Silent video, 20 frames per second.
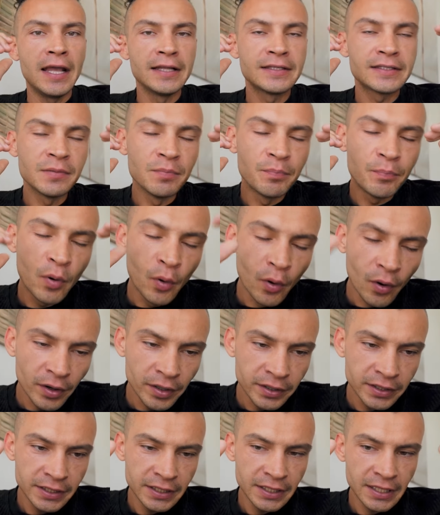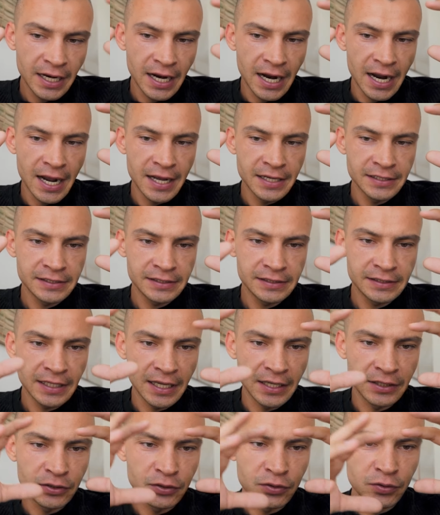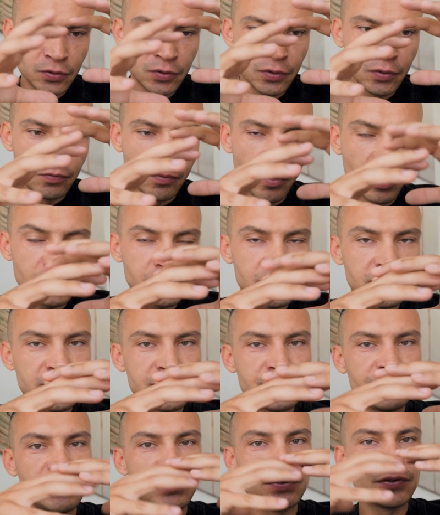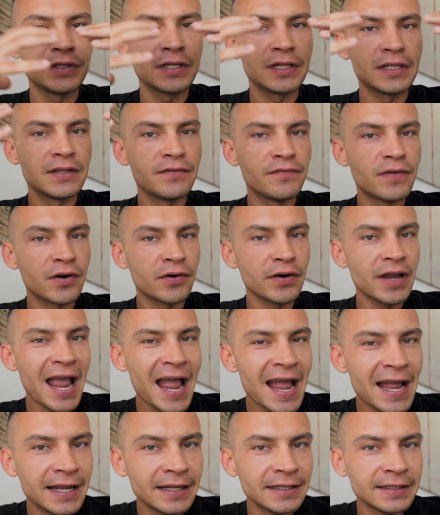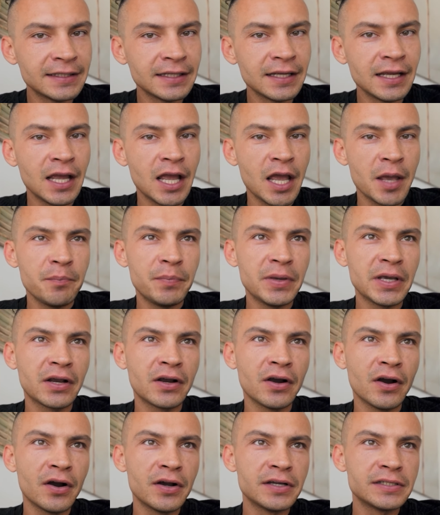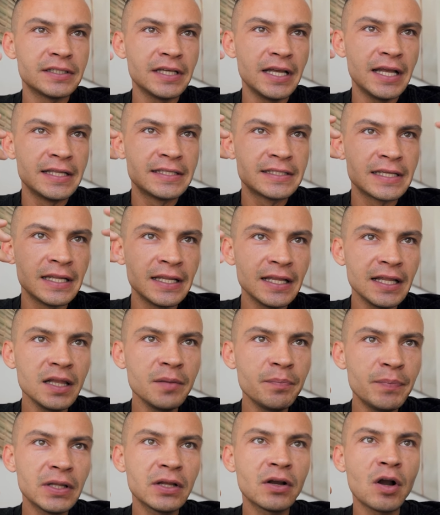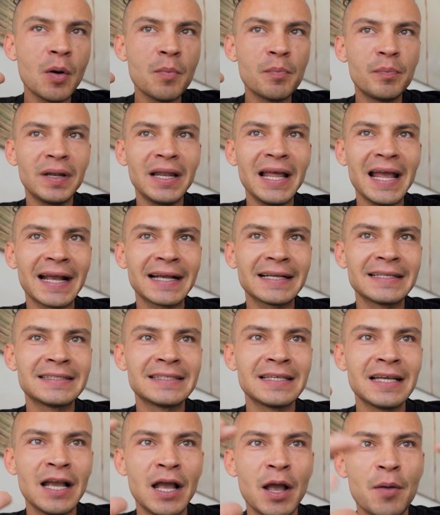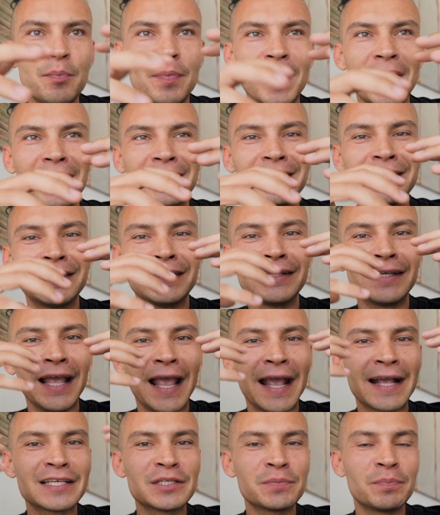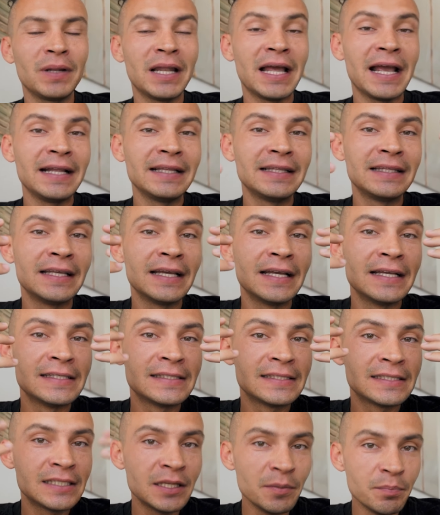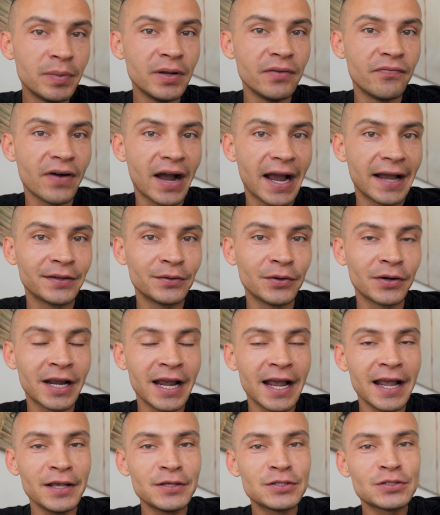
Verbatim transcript: It's important, guys, that you watch this video till the very end because it's a little bit complex, but explained simplified. Okay.